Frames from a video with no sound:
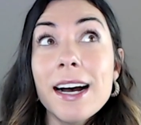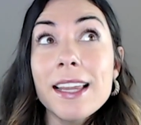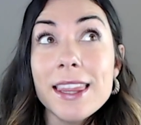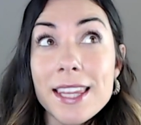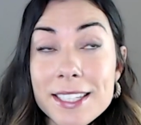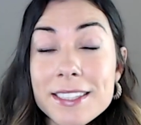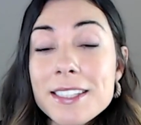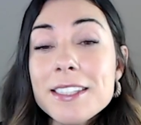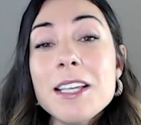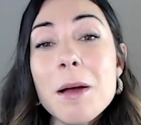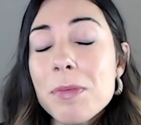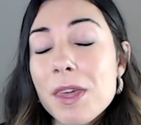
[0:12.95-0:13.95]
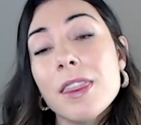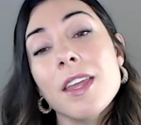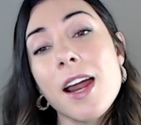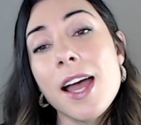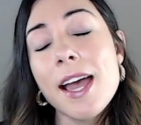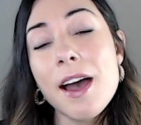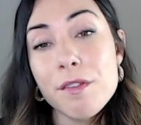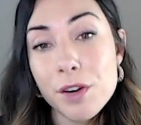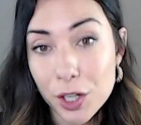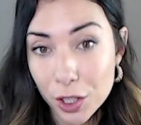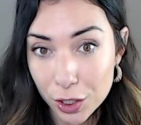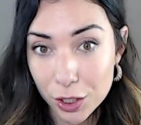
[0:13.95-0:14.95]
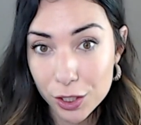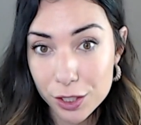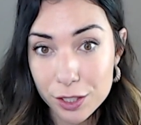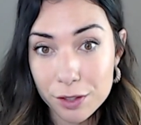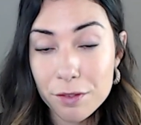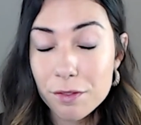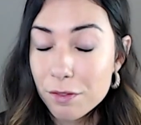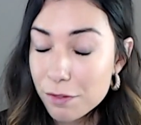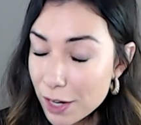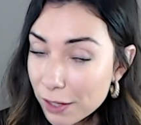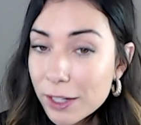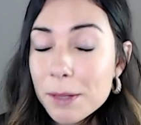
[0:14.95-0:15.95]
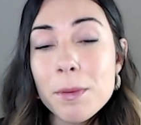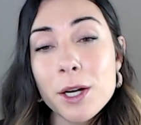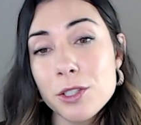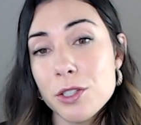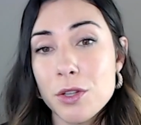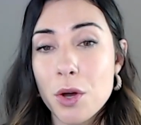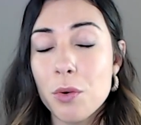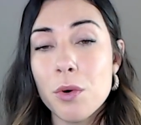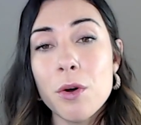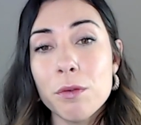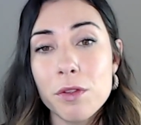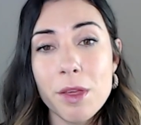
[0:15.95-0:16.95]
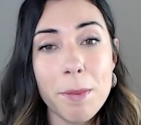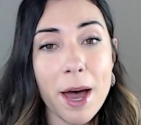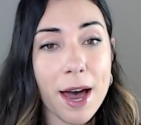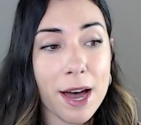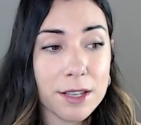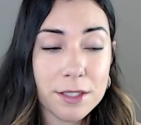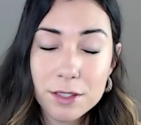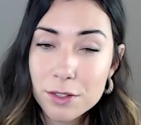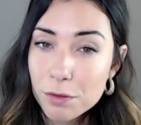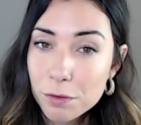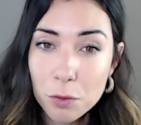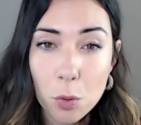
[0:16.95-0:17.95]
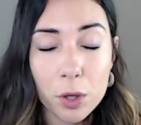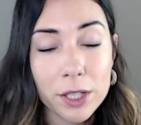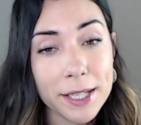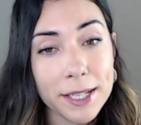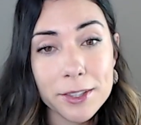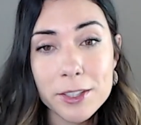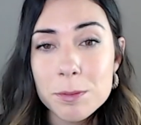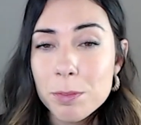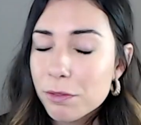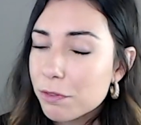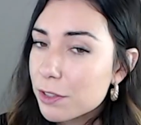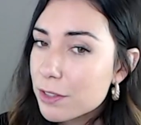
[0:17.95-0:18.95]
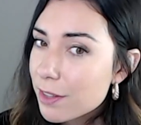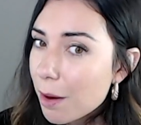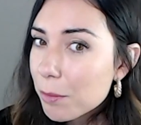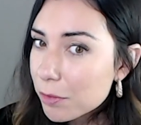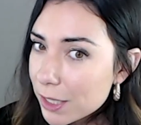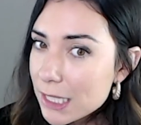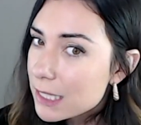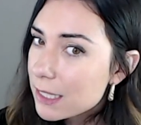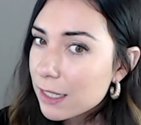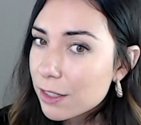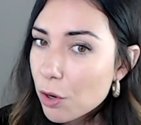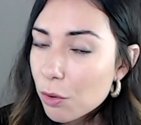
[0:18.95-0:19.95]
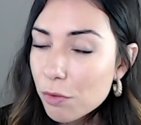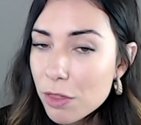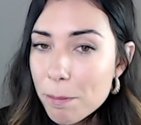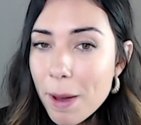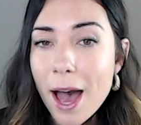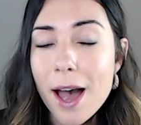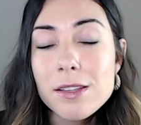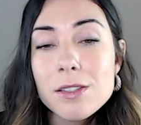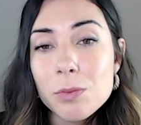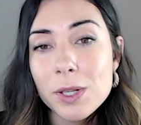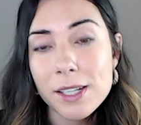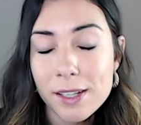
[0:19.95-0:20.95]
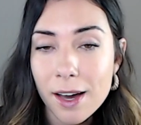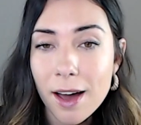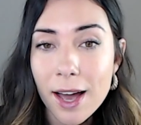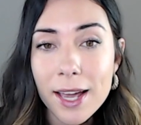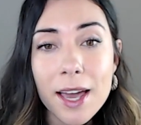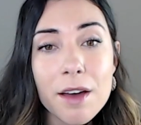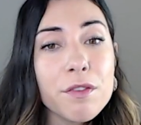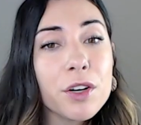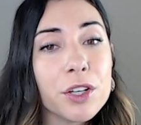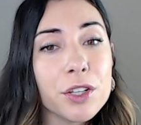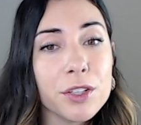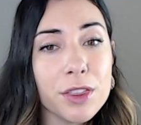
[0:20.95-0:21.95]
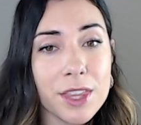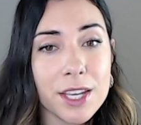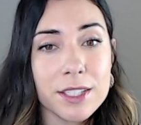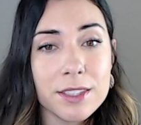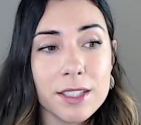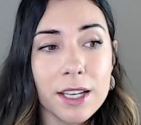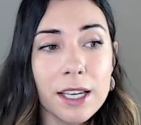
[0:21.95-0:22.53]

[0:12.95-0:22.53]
This is something that I have heard very much so over the past 4 years, but for some reason, over the past week, I have heard this